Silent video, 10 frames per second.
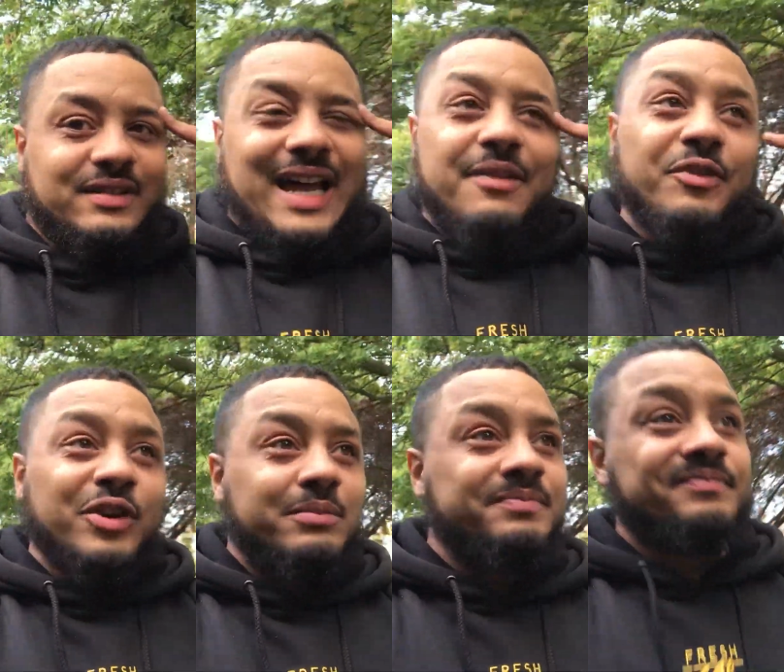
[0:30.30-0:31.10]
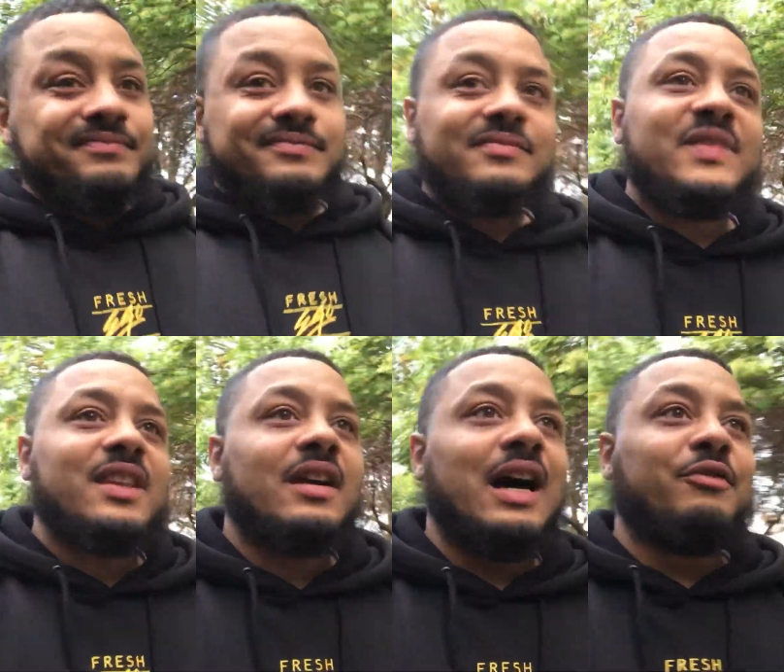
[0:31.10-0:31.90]
like Fulham,
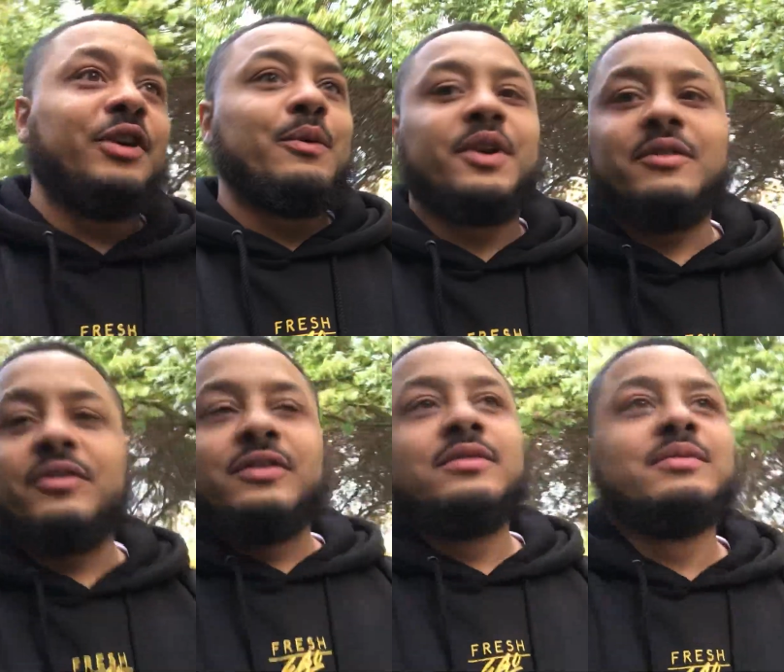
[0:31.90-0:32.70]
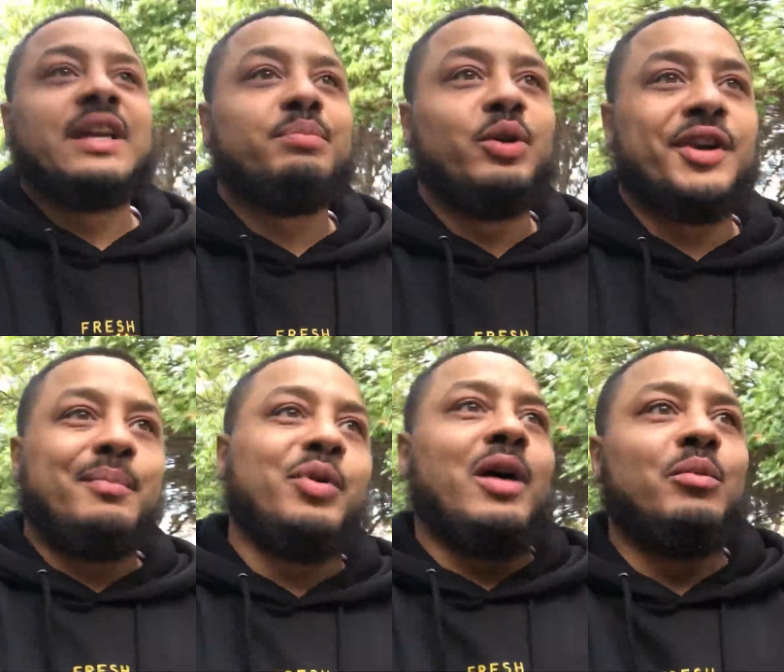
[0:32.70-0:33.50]
I thought they would have putting
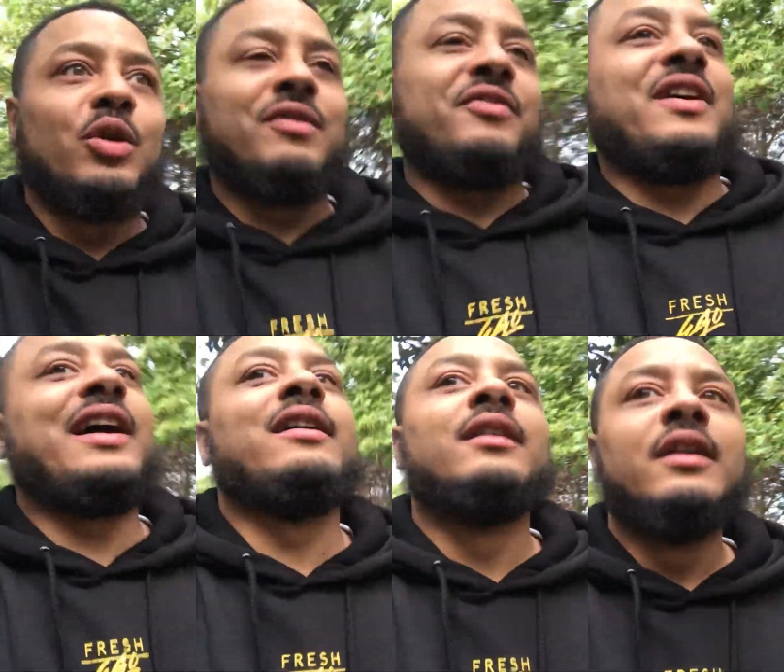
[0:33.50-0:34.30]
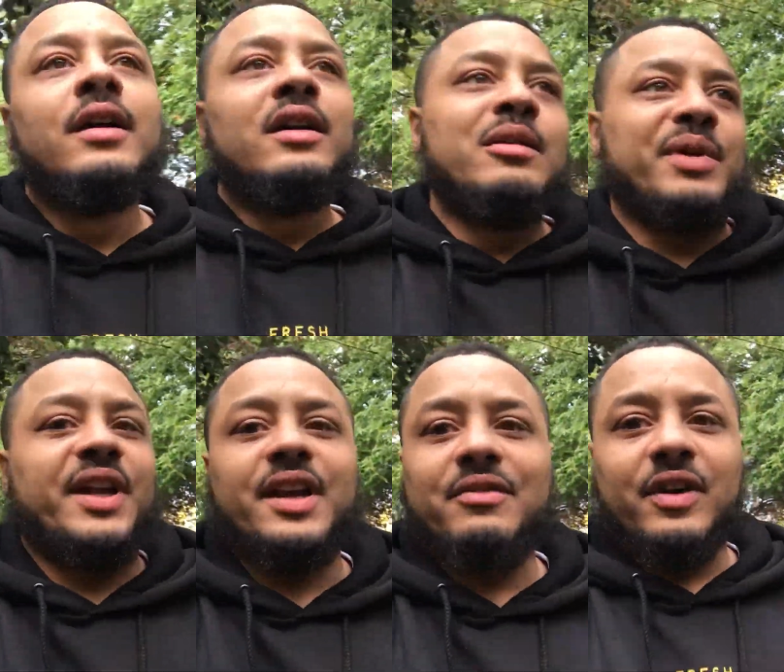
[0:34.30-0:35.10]
up, put up more of a fight, but
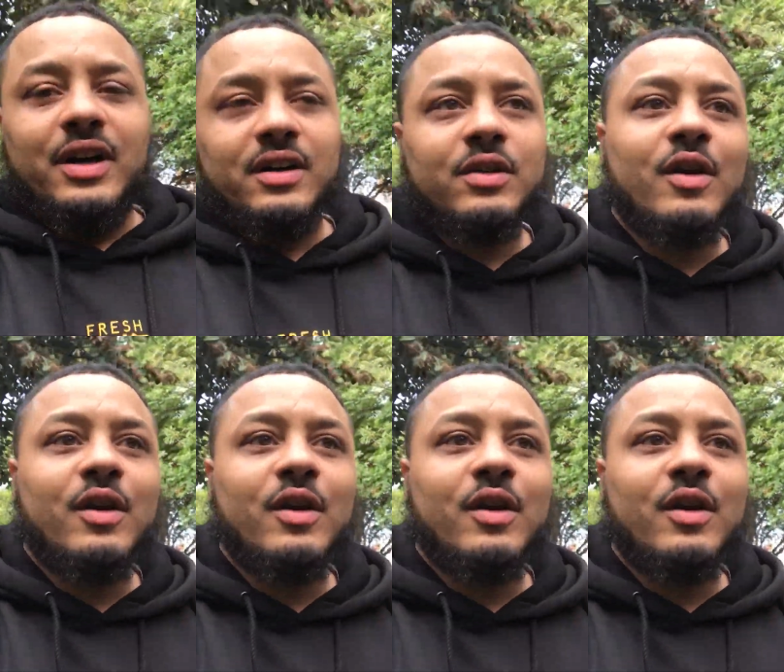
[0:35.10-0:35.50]
they never.